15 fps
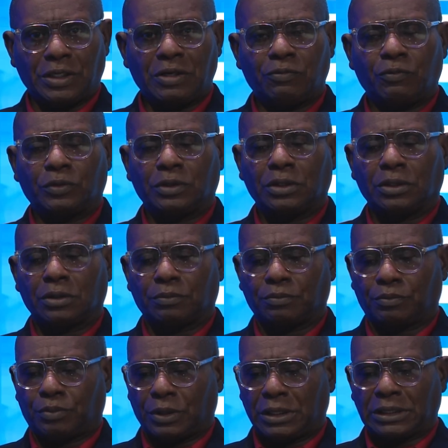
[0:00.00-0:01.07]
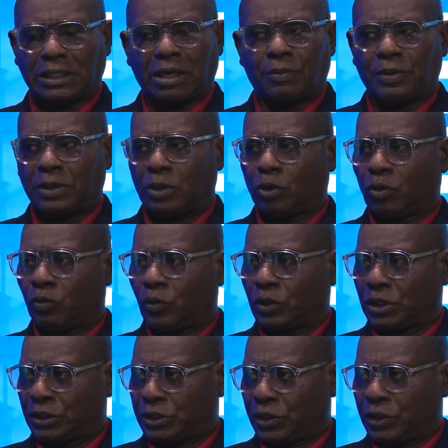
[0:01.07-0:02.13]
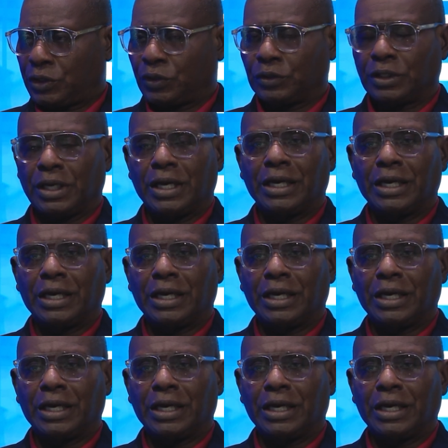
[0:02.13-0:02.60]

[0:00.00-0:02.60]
Even with the political and low voter turnout,